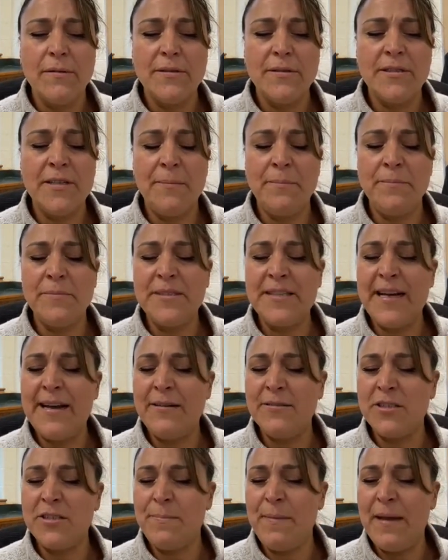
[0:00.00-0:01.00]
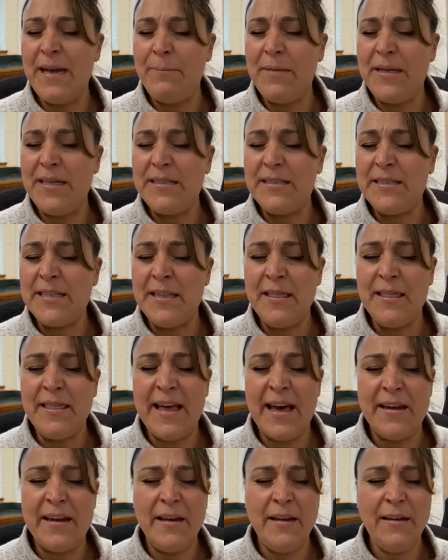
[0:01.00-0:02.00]
Some sounds may be
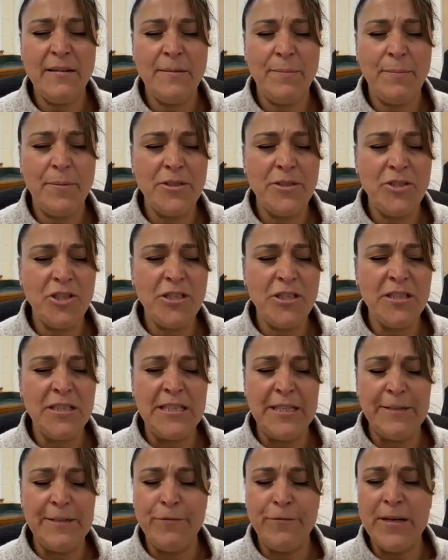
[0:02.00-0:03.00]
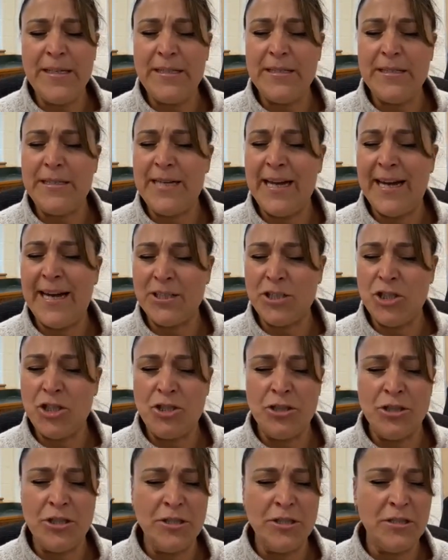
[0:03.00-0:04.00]
synthetic, but just different
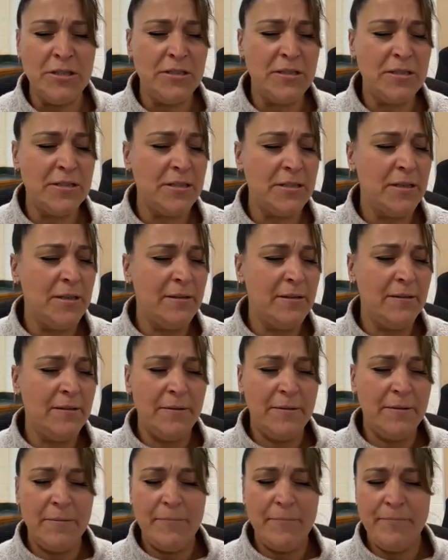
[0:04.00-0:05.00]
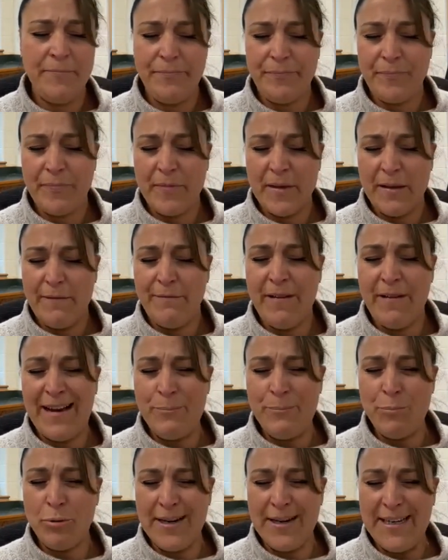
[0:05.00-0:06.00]
textures,
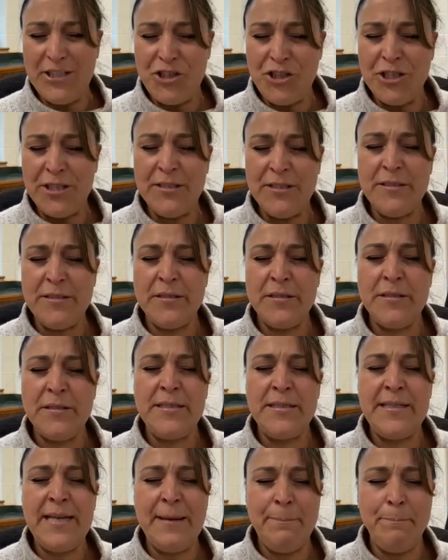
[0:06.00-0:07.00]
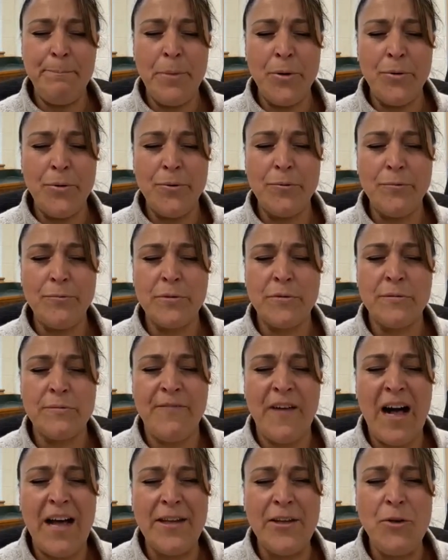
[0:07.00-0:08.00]
vibrations, tempos,
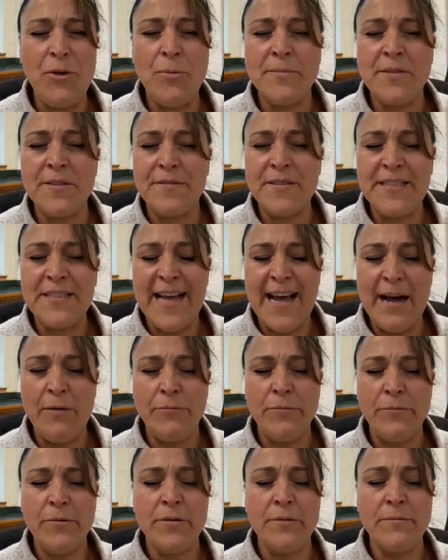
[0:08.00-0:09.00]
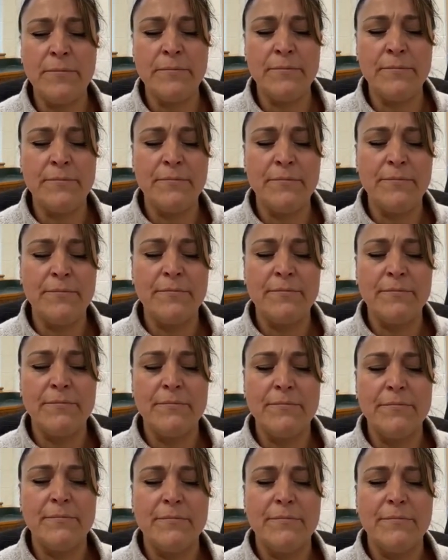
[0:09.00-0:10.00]
volumes of sound.
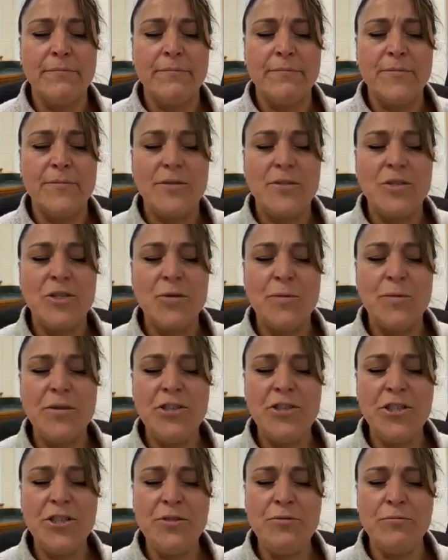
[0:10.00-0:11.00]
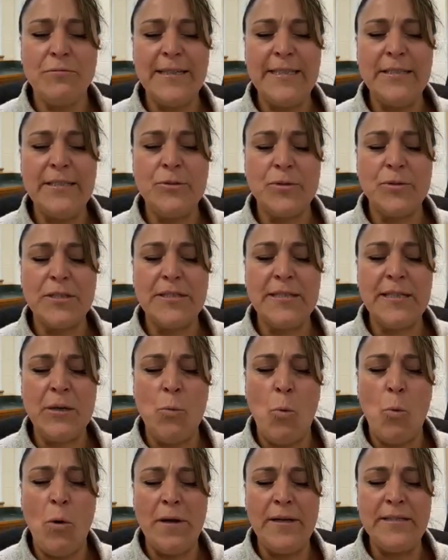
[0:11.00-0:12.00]
So we're just resourcing
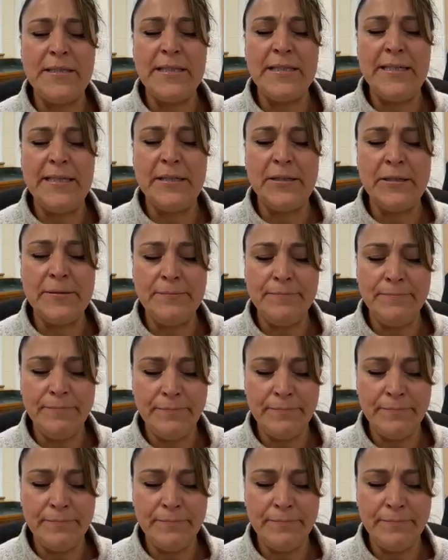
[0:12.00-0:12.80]
what is here.